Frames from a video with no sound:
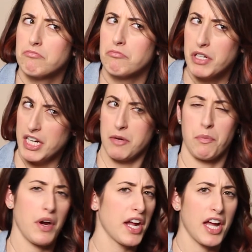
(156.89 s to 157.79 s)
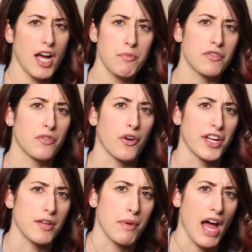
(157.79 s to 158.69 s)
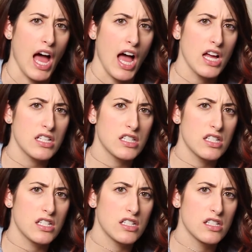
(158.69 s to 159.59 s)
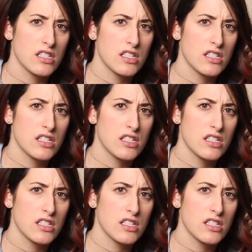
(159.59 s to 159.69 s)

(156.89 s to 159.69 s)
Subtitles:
we didn't break up before he passed.